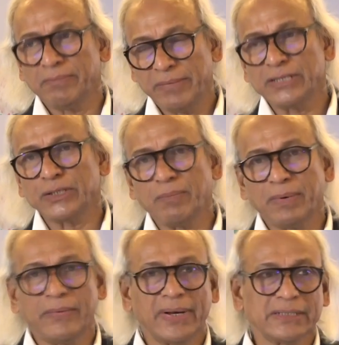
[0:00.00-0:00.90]
Ministry of
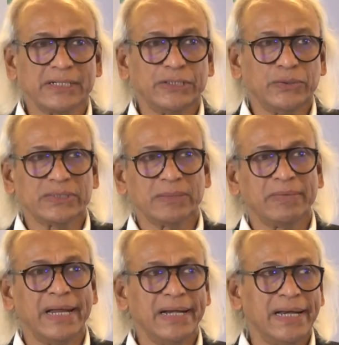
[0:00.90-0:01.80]
Power has issued
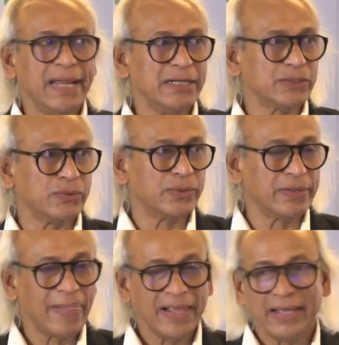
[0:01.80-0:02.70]
some guidelines on
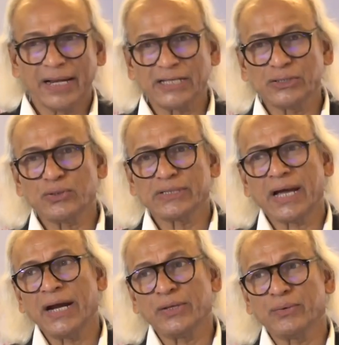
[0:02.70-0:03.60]
resource
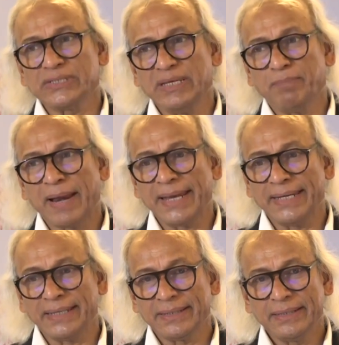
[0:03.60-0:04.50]
adequacy
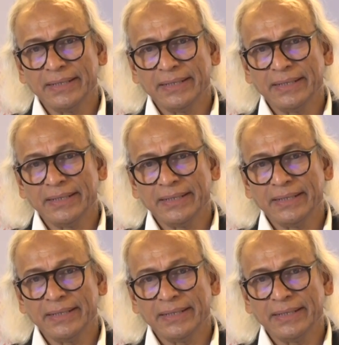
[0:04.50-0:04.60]
planning.